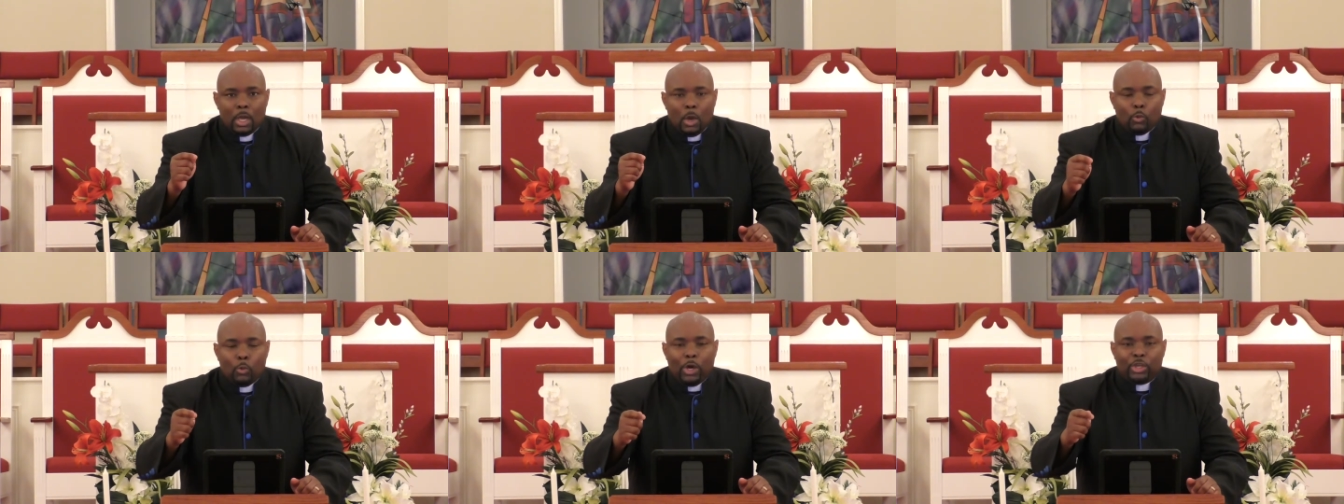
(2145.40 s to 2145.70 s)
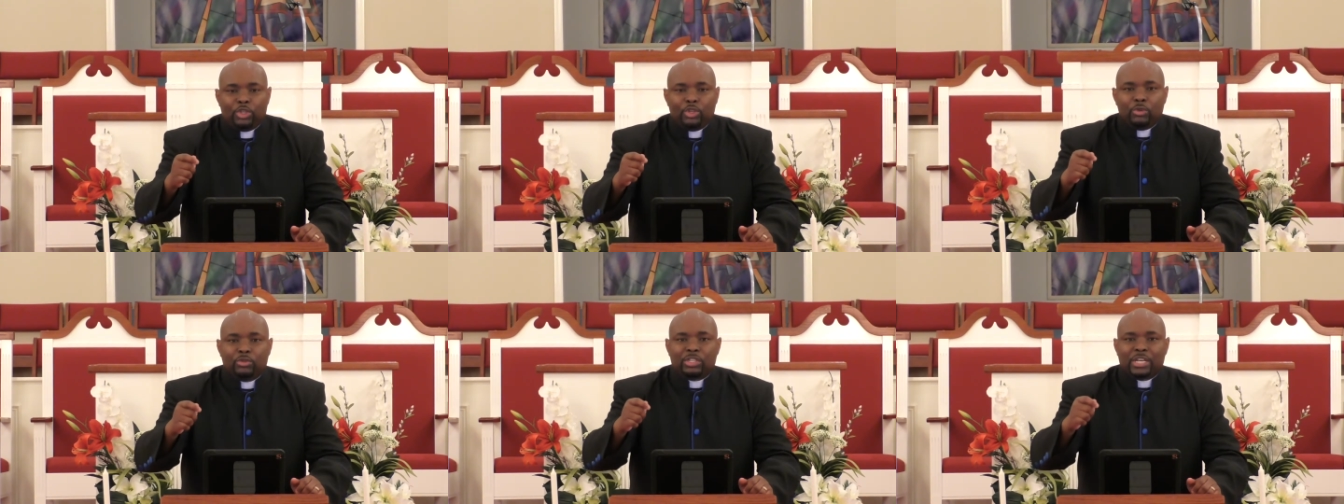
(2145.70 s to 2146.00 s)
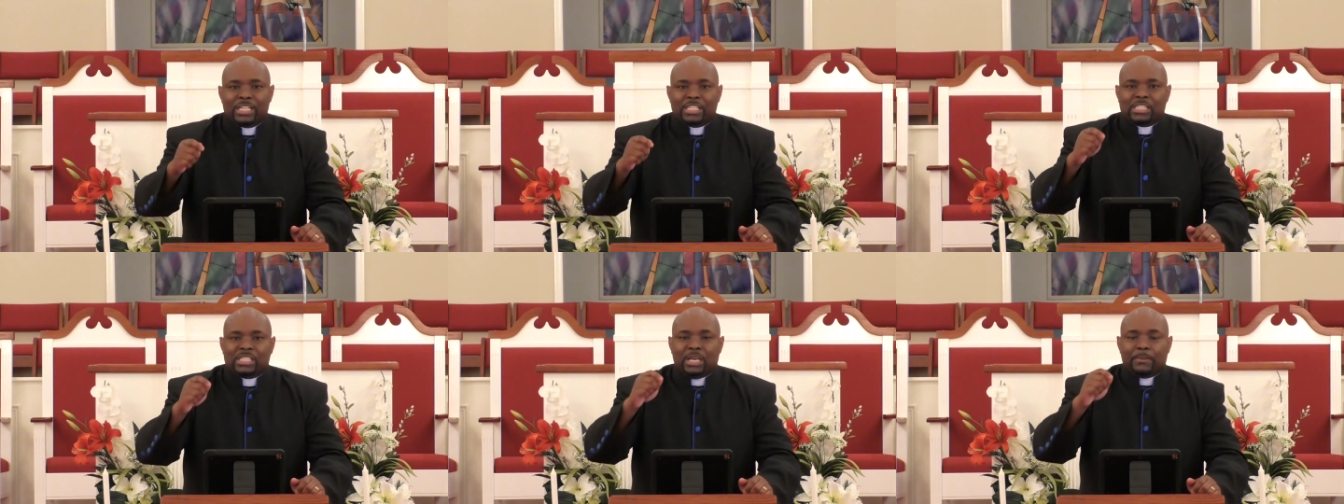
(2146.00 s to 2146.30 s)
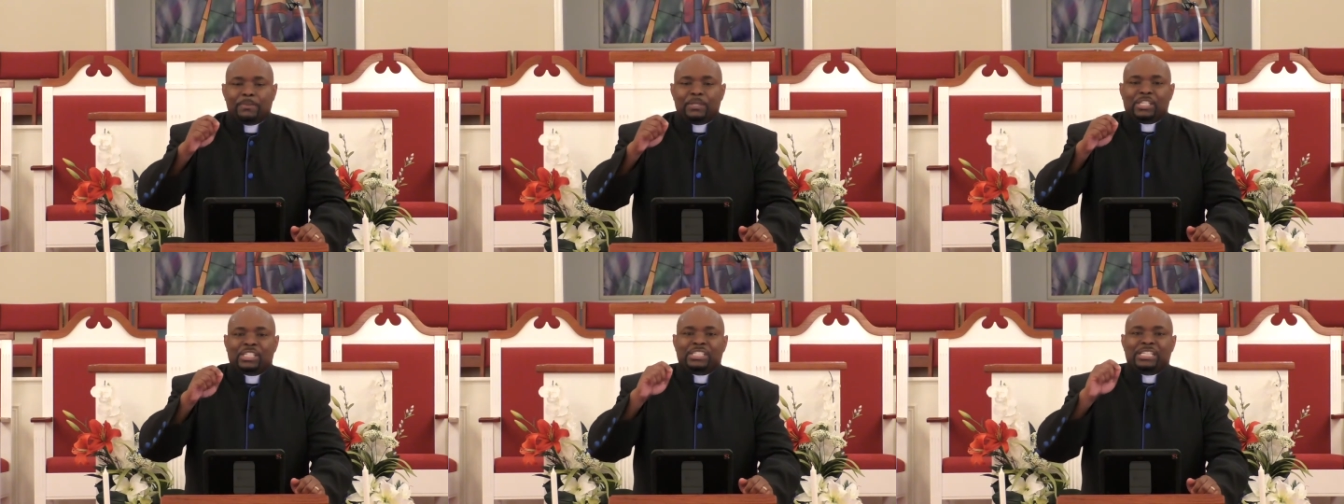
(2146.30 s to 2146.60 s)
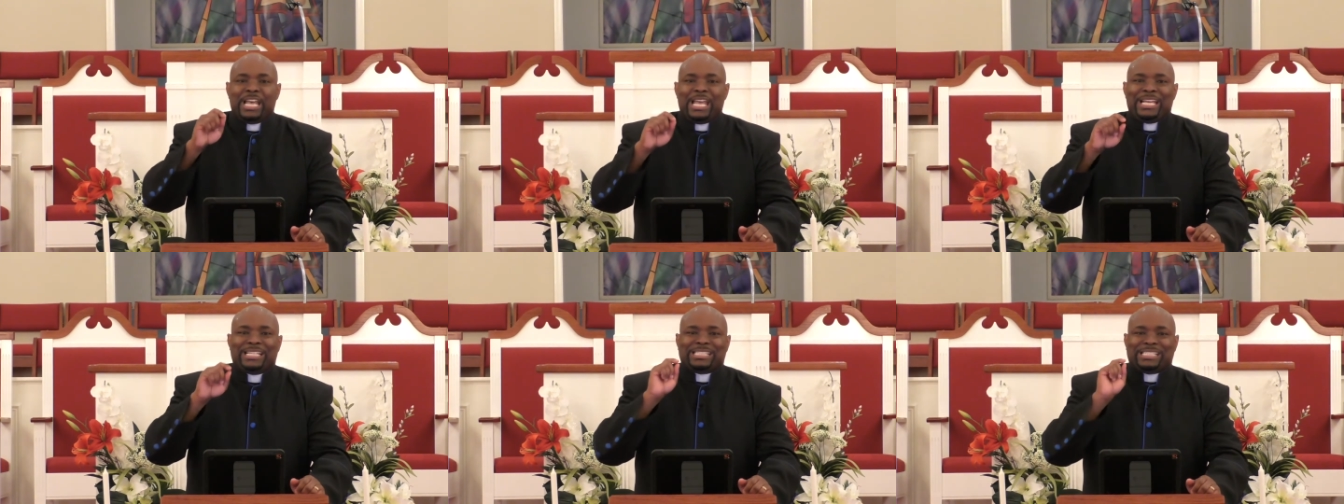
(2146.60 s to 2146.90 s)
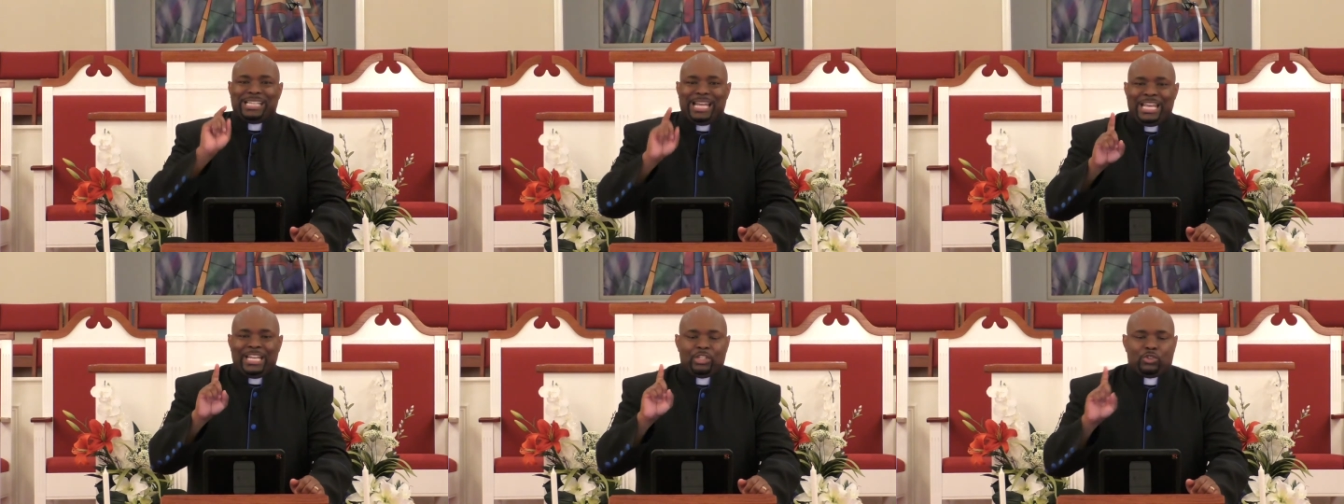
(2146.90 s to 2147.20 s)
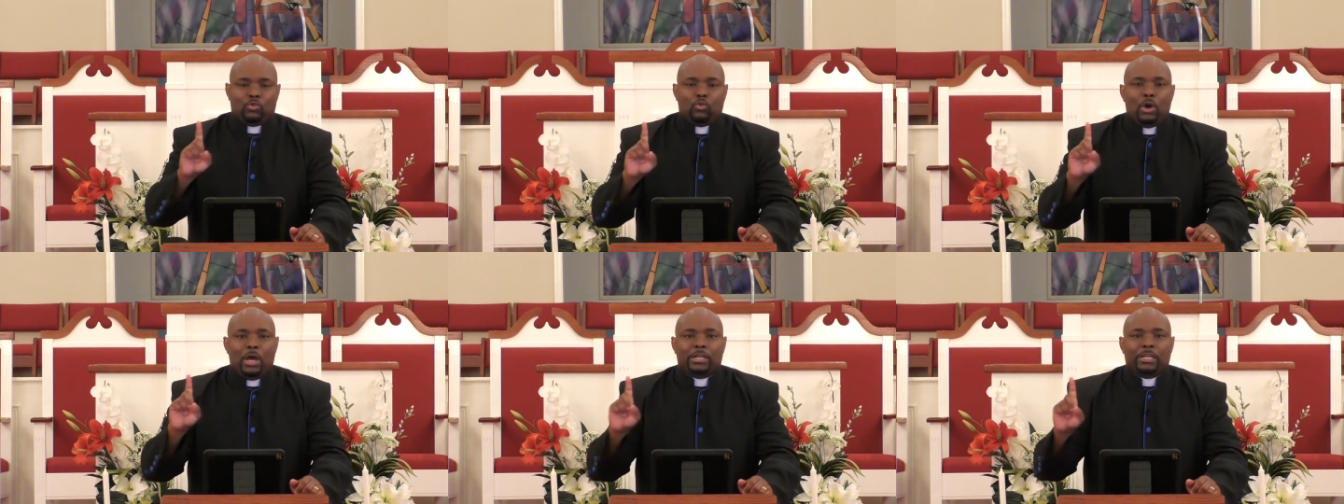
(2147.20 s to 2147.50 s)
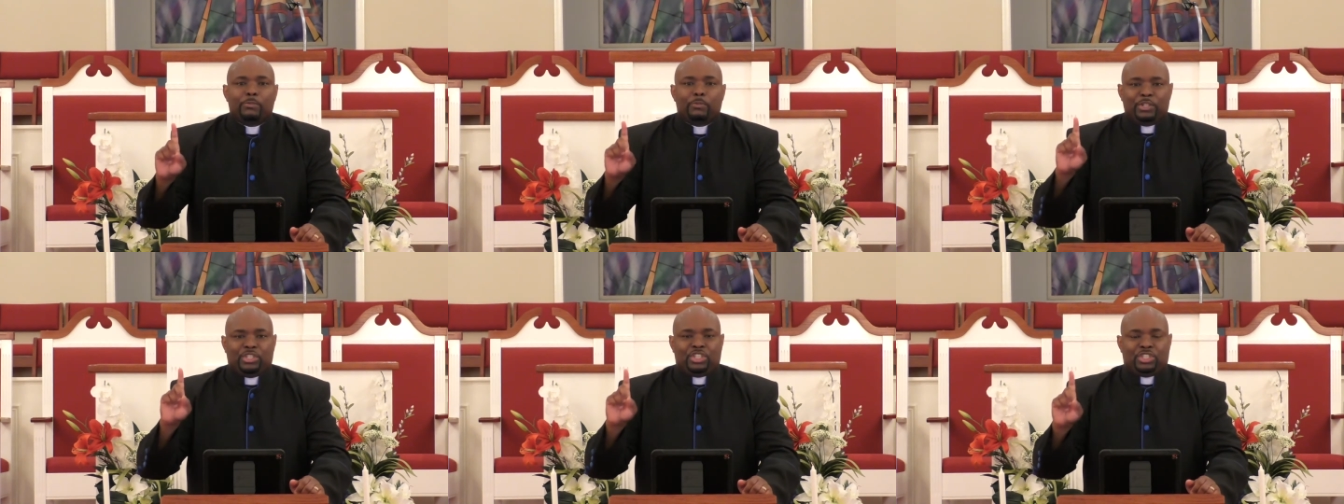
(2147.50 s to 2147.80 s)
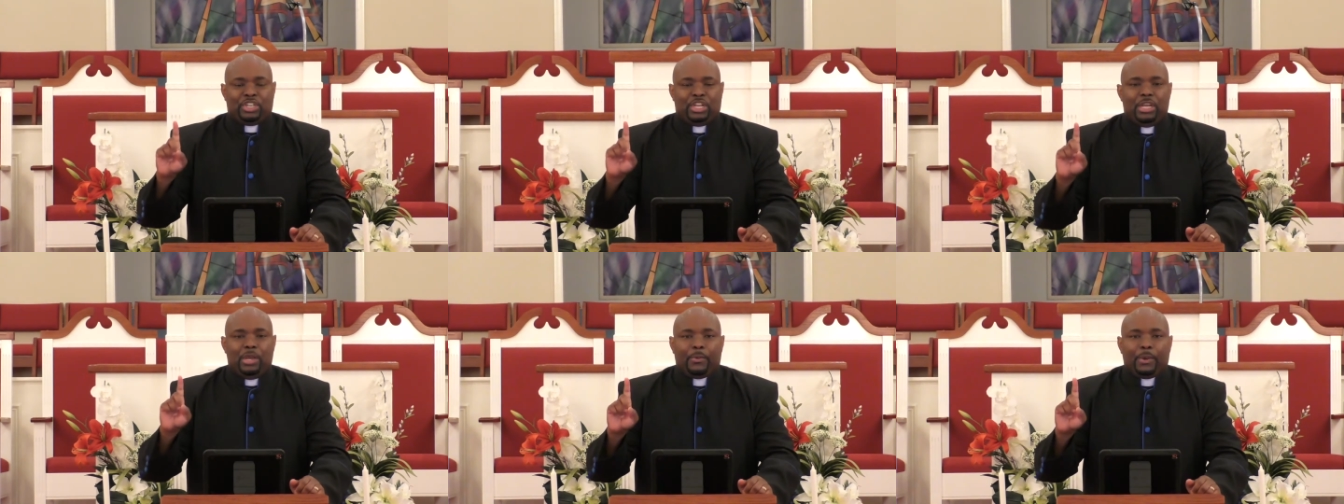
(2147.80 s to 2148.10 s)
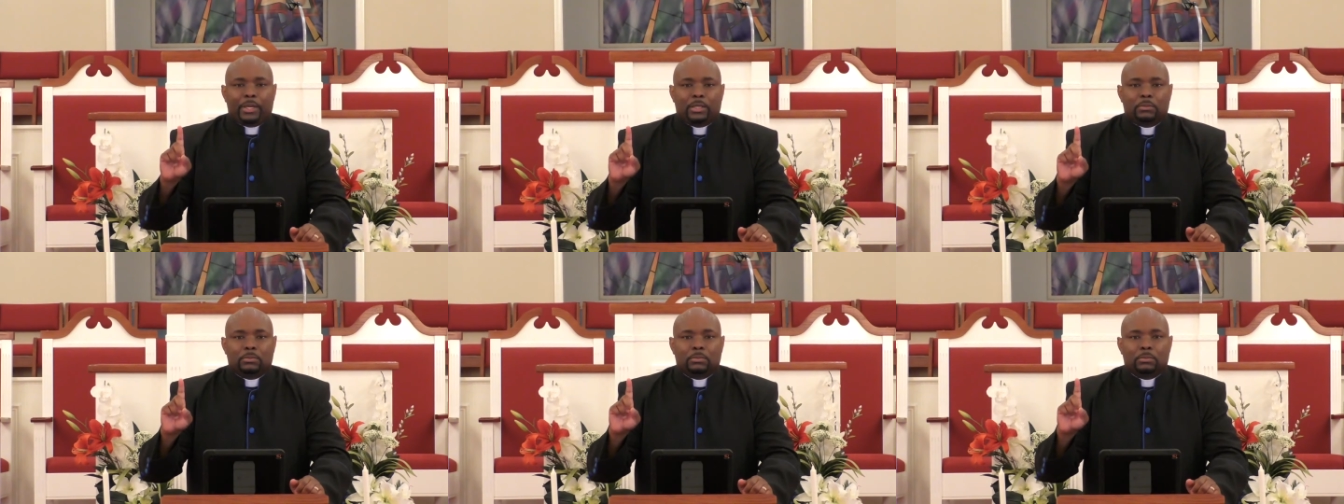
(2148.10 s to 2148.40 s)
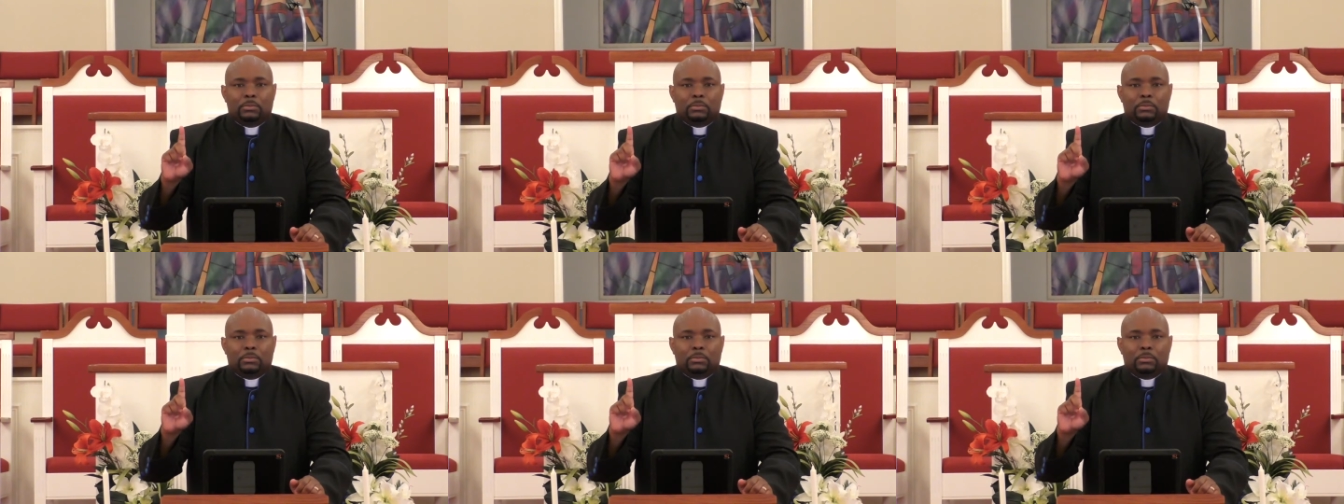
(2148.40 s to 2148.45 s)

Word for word: Where you just simply stay at stage one, which is hearing.